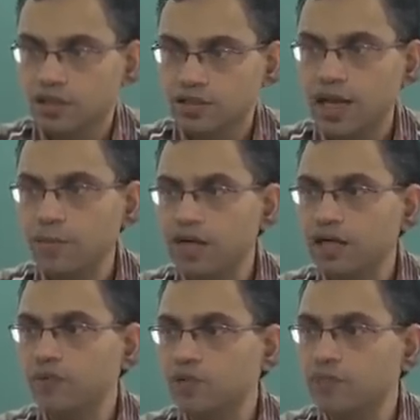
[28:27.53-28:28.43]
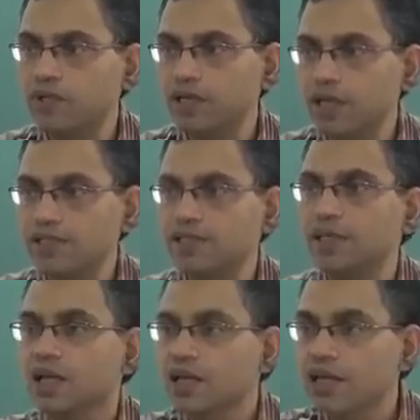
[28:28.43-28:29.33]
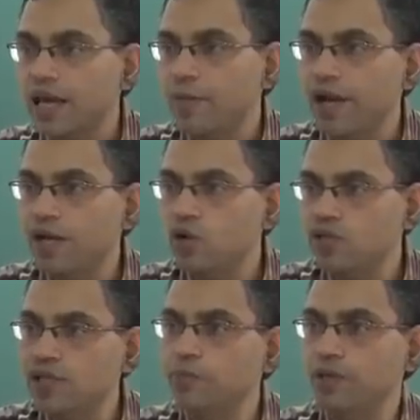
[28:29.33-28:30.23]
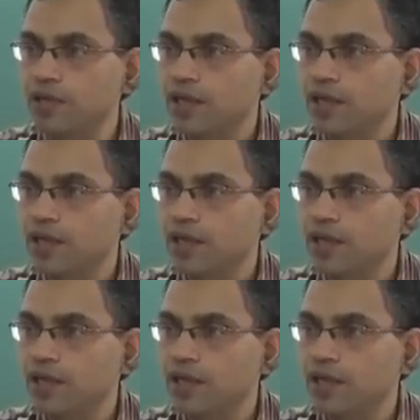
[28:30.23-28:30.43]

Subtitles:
Thermal diffusivity is K by rho Cp.